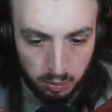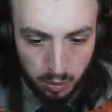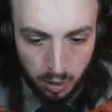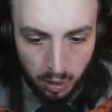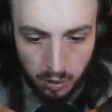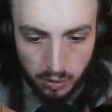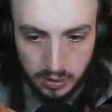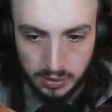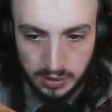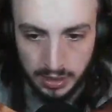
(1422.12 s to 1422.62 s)

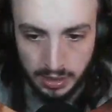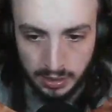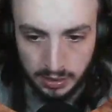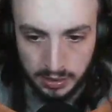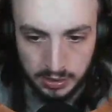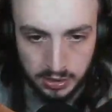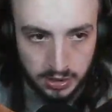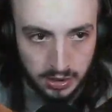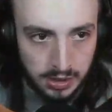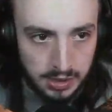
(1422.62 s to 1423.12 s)
Bro, attack
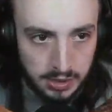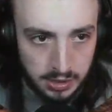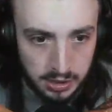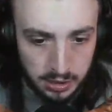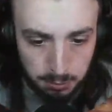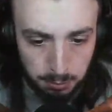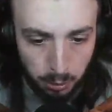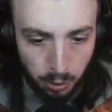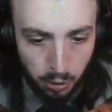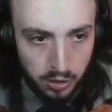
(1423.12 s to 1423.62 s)
this
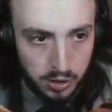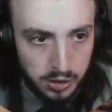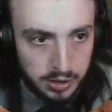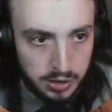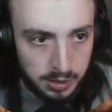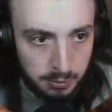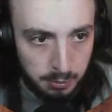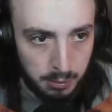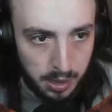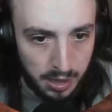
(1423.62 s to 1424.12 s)
geezer's
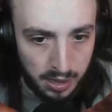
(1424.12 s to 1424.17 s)
poisoning